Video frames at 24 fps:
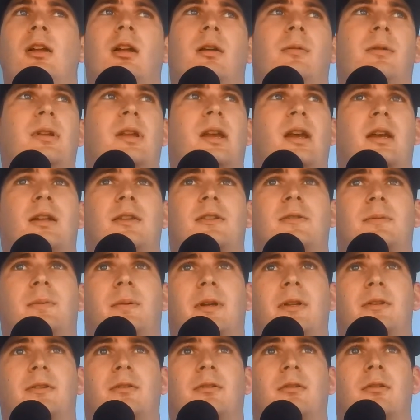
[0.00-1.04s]
mean, yeah, it's
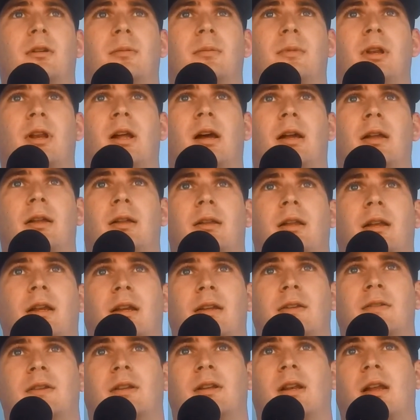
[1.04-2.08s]
special. I mean, like
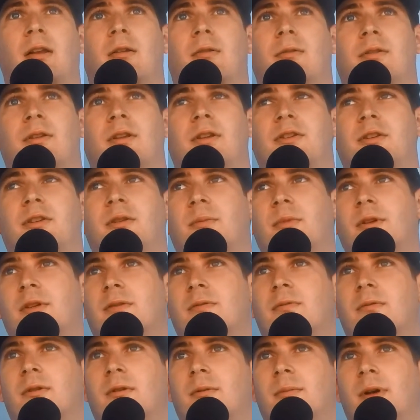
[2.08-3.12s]
I said, I don't think she
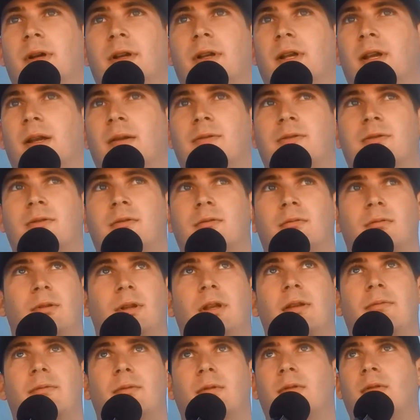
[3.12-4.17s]
missed one of my games through
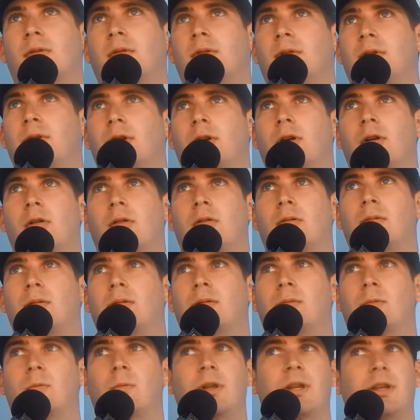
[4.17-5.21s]
even
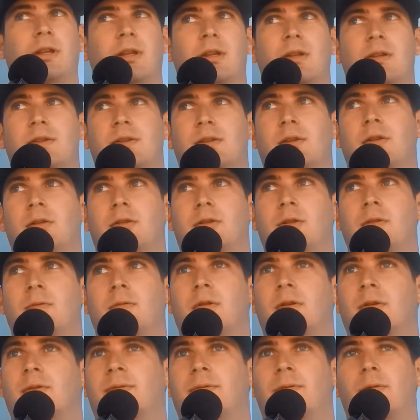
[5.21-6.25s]
weekends. She
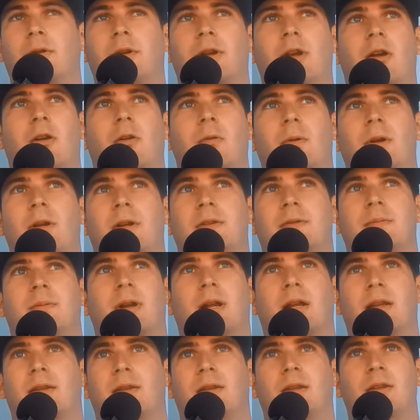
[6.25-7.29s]
worked 40-hour weeks, but
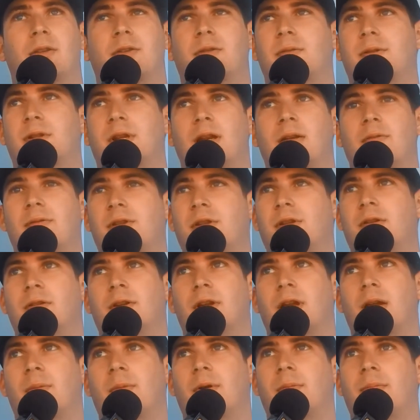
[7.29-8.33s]
I think she was at every single
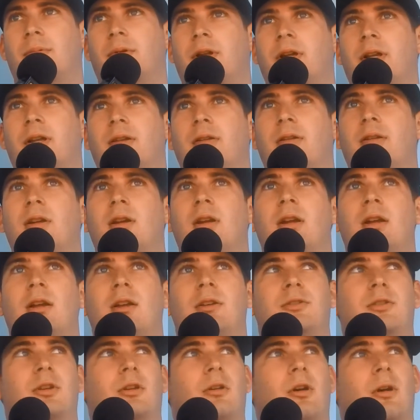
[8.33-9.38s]
game I played.
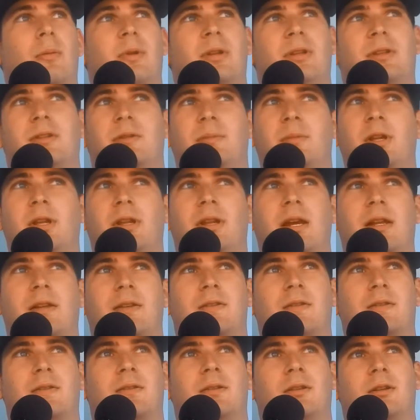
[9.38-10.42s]
So I mean, to me,
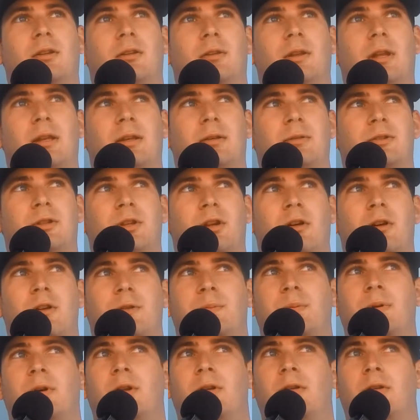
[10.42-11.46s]
that's that she always
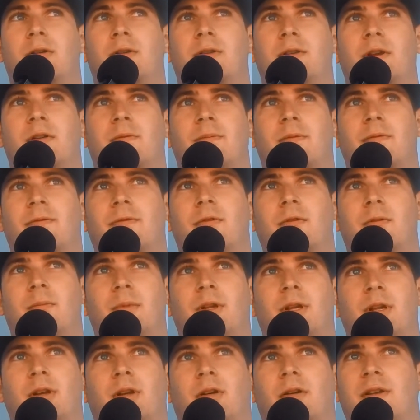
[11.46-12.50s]
put herself before
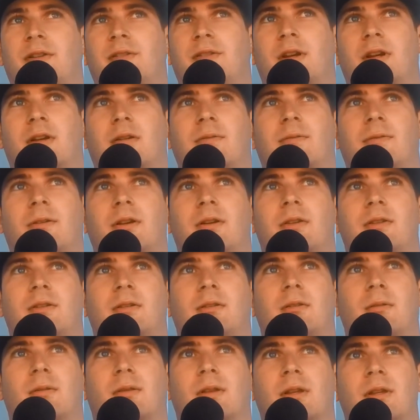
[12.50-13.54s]
me and always sacrificed
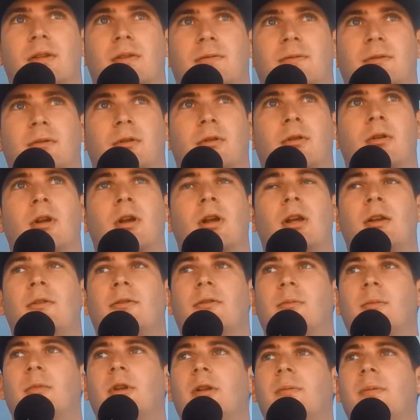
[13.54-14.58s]
things for
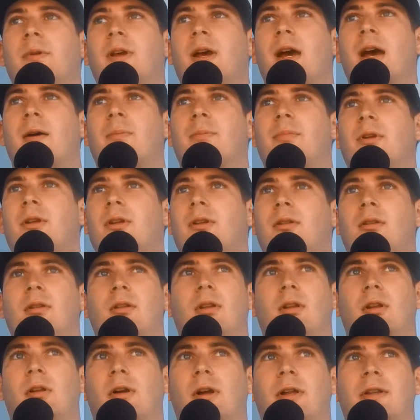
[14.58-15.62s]
me to be happy. And
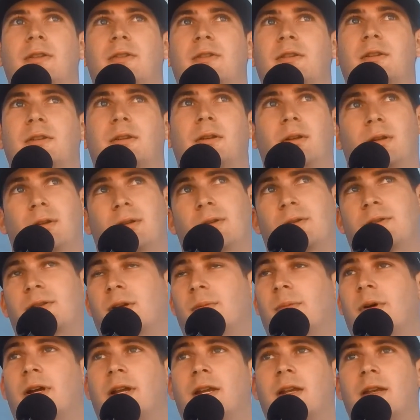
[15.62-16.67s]
it's
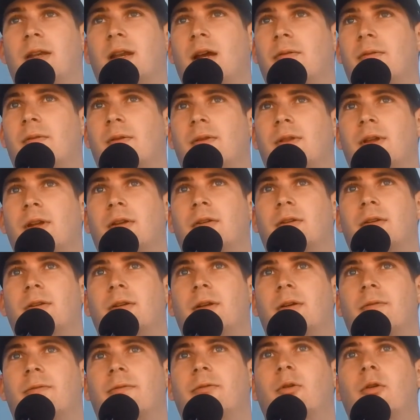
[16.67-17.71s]
something I can never thank her
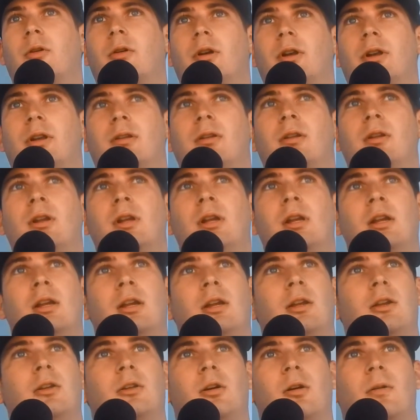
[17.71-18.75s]
enough for, and
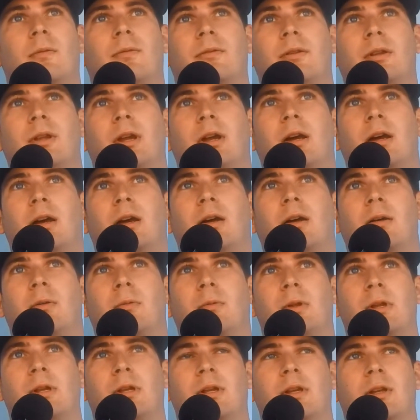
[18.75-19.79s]
hopefully
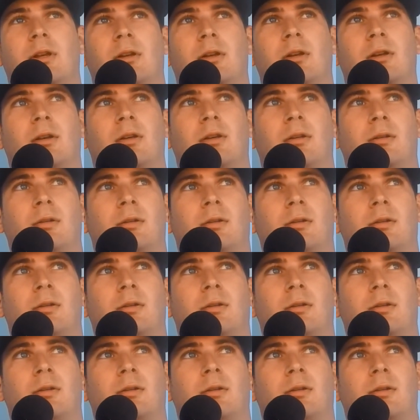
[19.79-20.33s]
we can get her